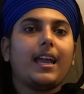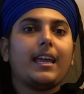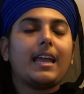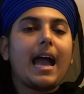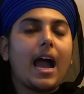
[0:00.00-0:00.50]

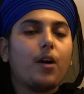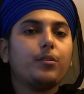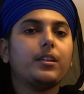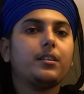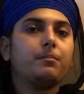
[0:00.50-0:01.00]
And how
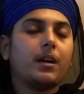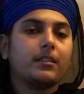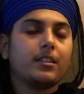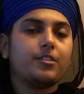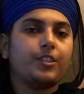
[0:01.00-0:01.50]
did
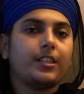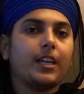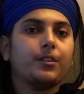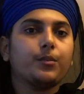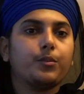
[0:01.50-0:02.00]
Mataji
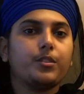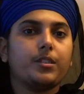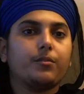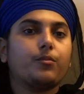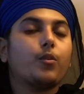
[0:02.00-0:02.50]
and
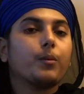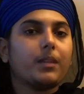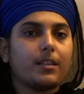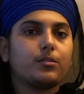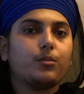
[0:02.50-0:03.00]
Guruji form
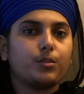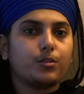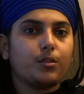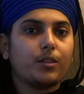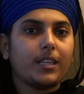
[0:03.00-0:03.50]
that
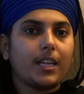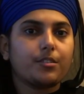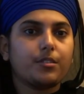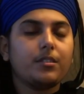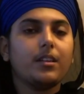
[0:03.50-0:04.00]
soul-to-soul
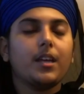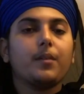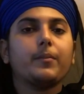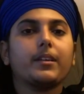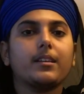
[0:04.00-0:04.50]
connection?
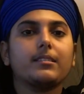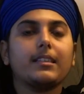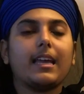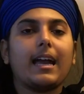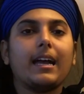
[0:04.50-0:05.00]
Because
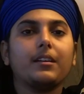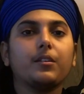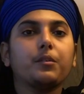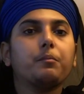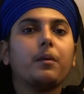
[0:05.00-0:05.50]
they had
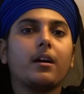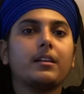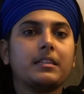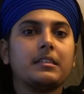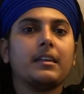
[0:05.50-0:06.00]

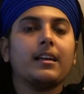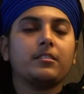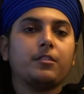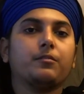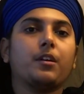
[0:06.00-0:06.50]
Gurbani
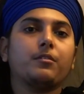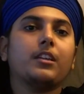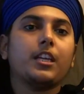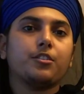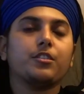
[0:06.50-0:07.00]
as their
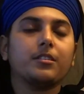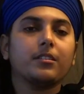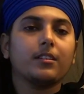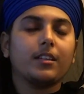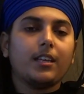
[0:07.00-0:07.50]
foundation.
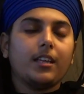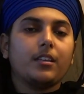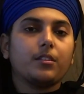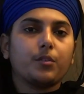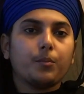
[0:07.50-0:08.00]

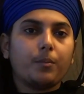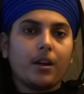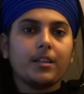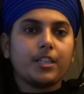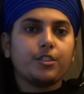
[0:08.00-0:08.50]

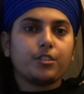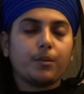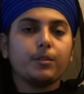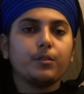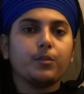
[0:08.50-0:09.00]
Gurbani,
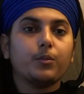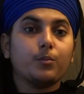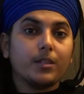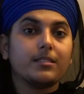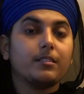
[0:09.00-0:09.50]
Shabd Guru,
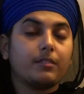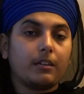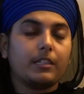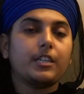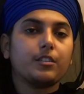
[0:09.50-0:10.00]
was the
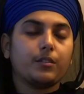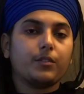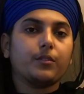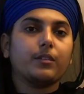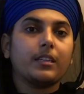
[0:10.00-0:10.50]
foundation of
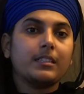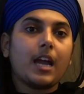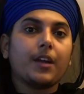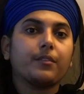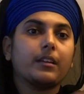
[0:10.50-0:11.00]
their
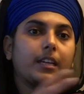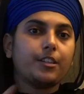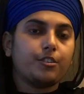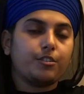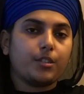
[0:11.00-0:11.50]
entire
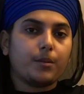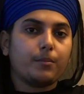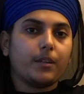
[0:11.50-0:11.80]
relationship.